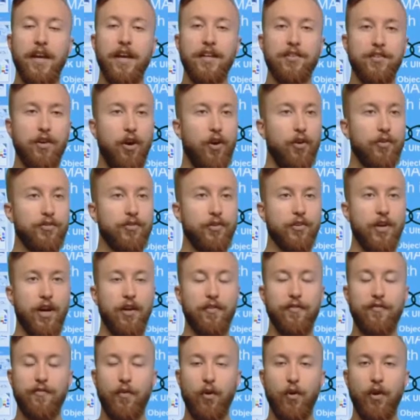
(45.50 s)
It's also
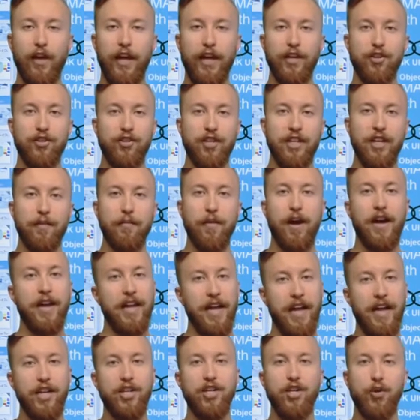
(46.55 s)
got full
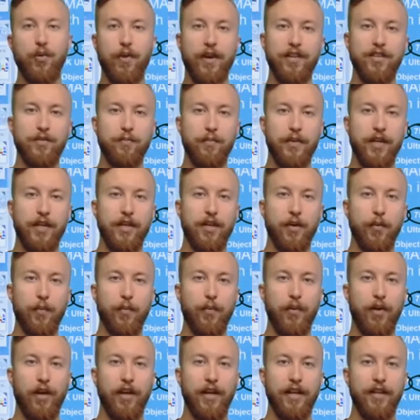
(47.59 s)
HDMI and USB
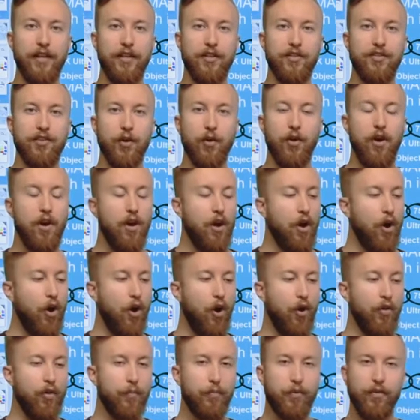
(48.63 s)
compliance. So
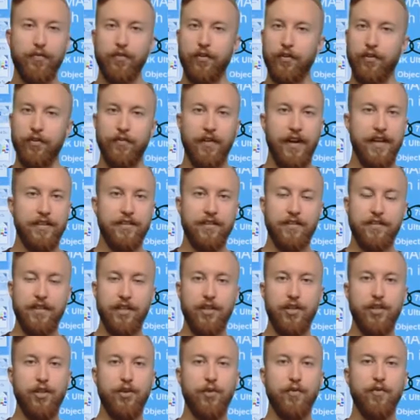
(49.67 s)
all the peripheral devices
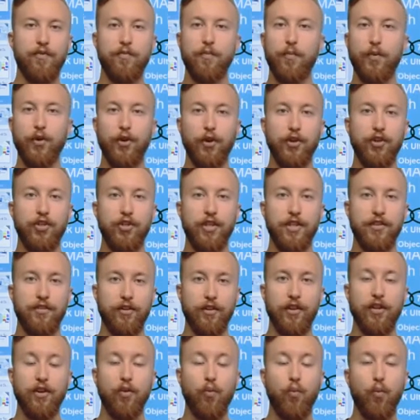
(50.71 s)
that you purchase
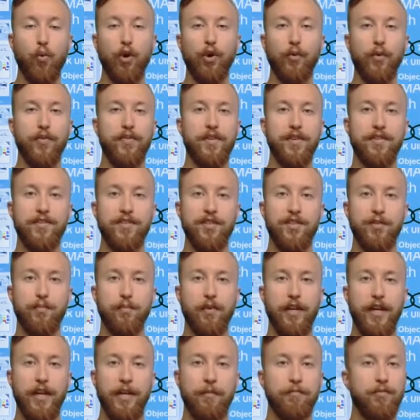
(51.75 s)
are going to work with this
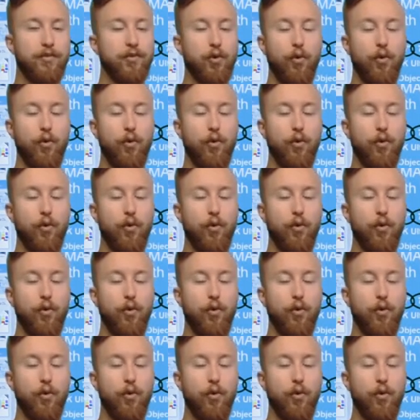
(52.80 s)
display.